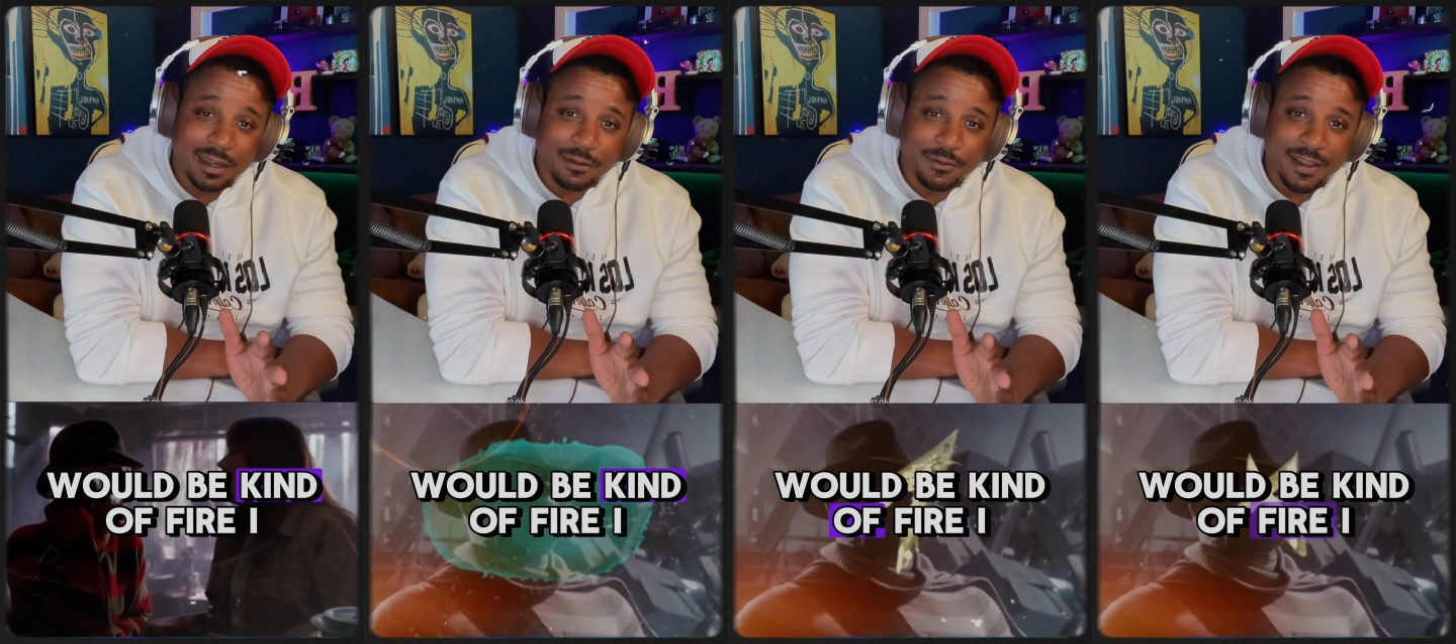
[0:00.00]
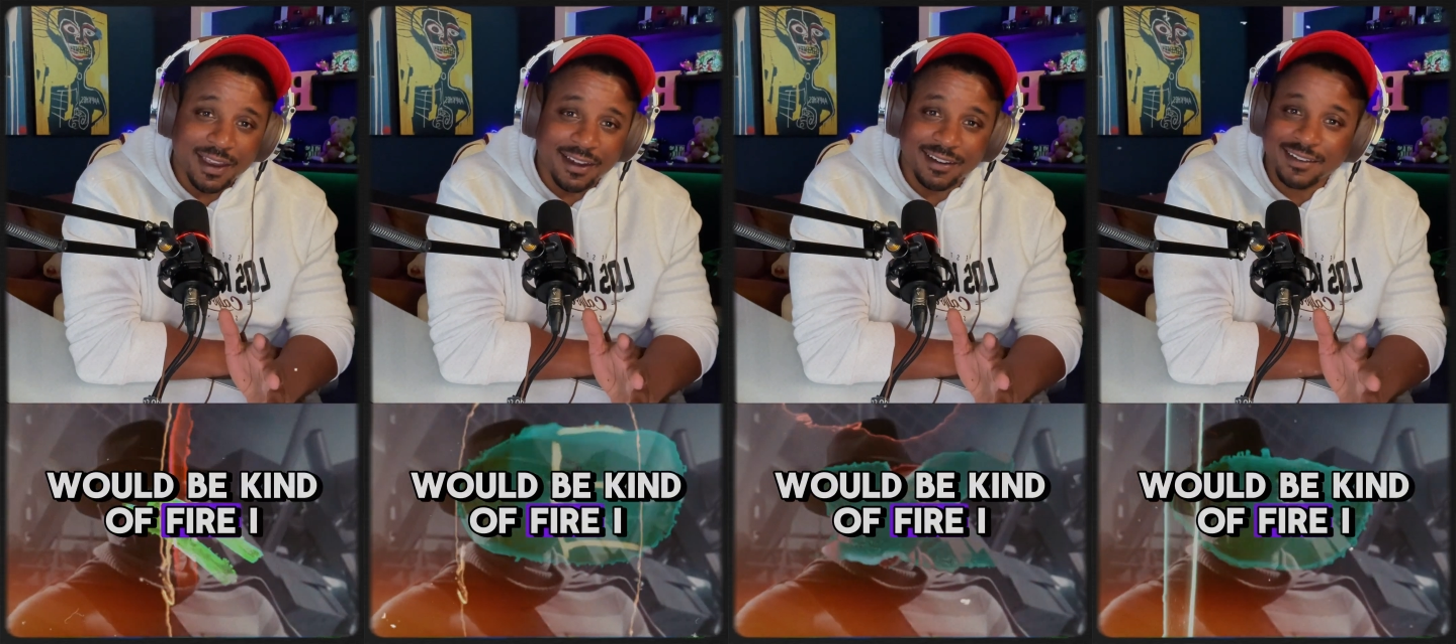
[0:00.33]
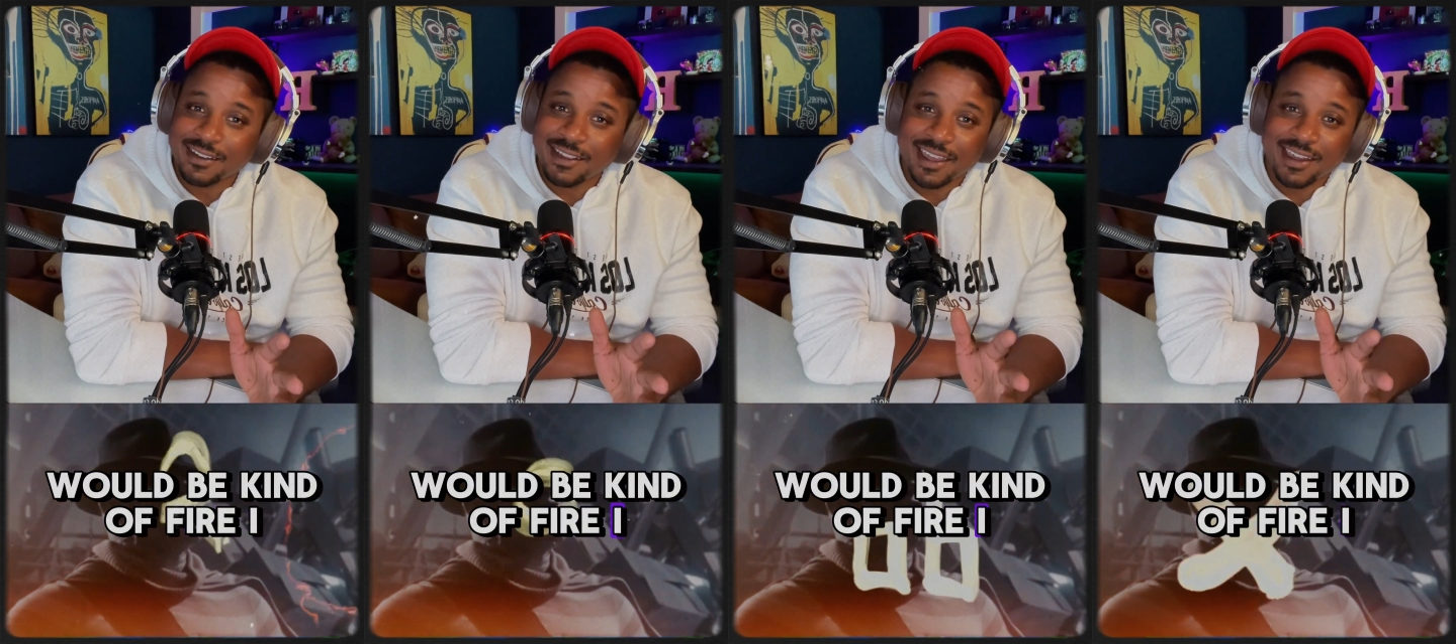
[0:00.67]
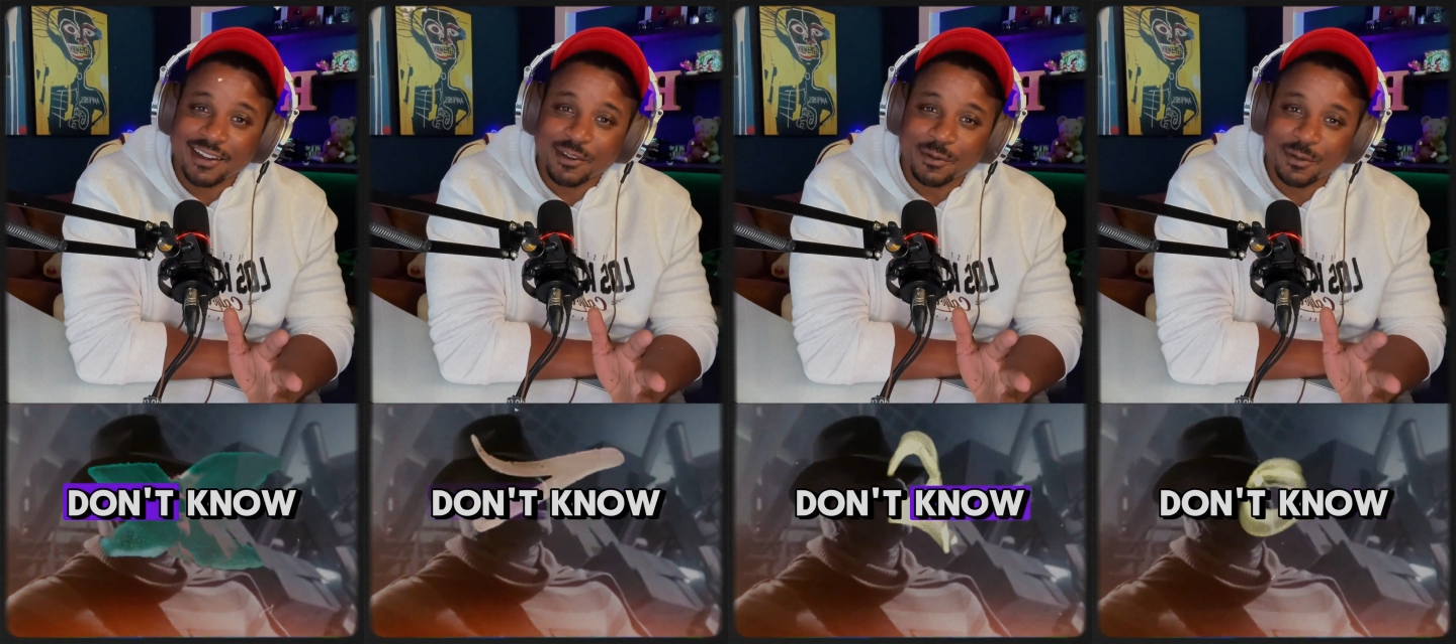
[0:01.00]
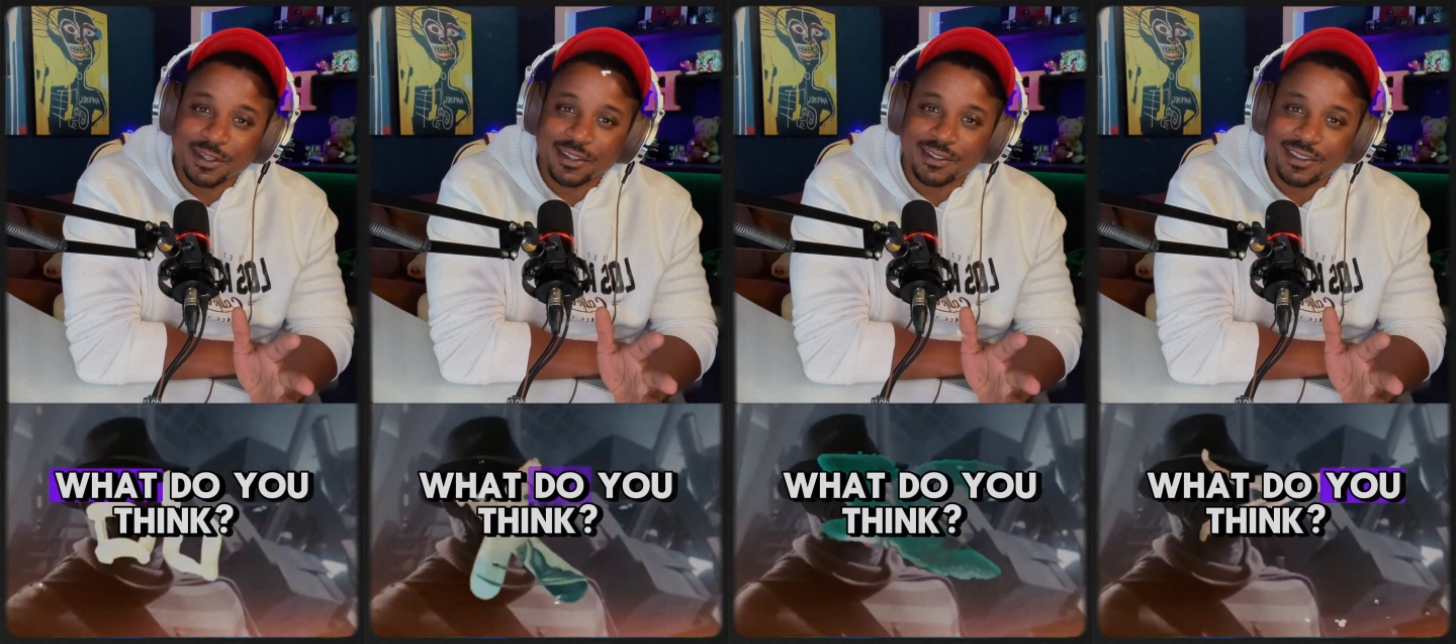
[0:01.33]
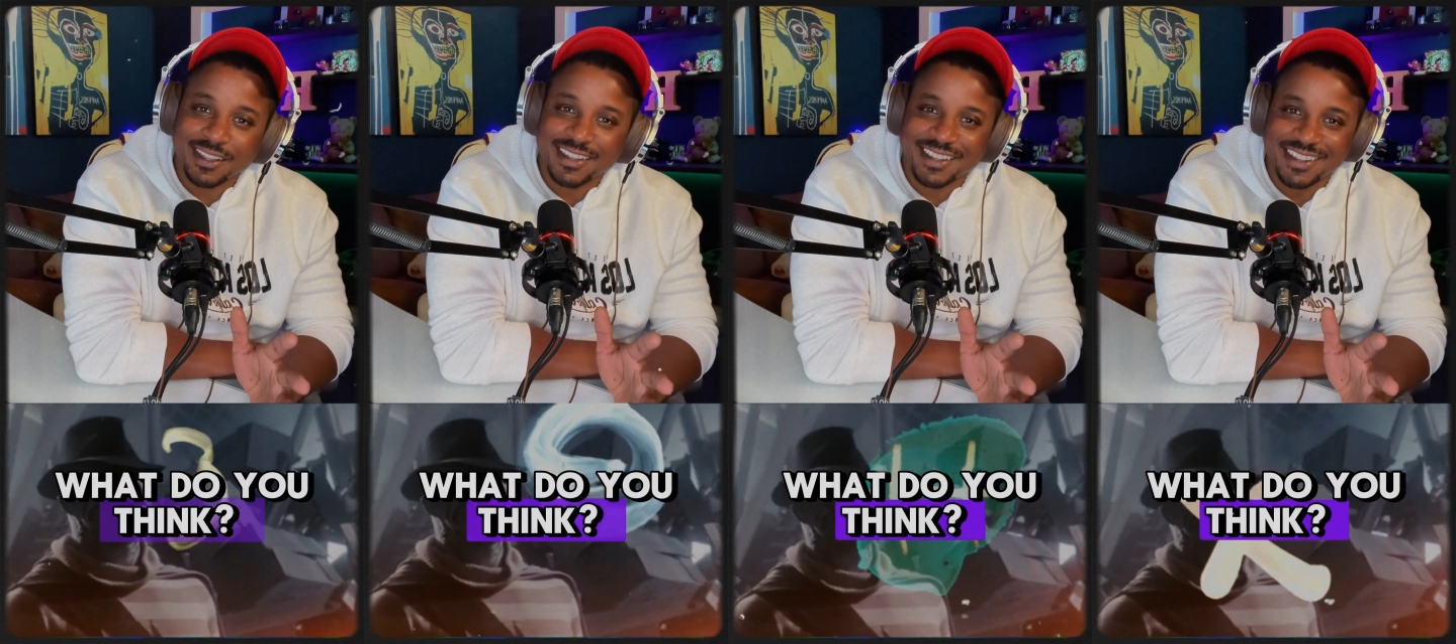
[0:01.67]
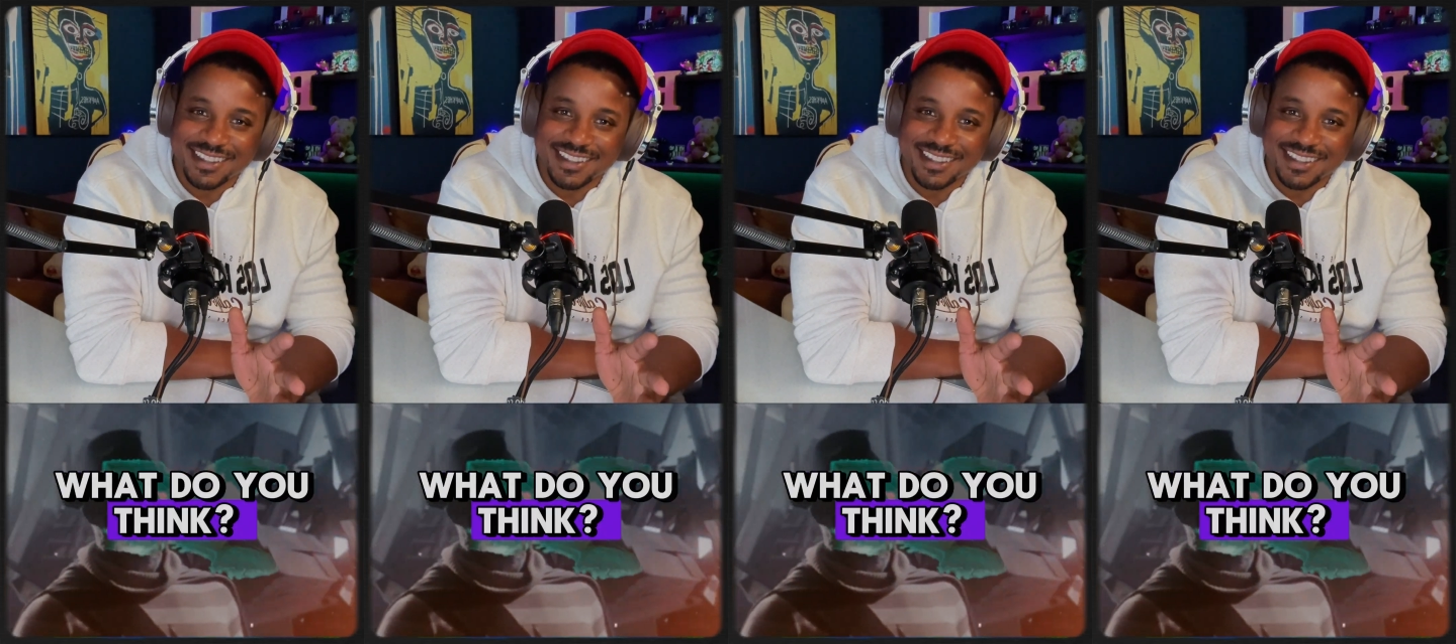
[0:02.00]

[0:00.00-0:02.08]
of fire. I don't know. What do you think?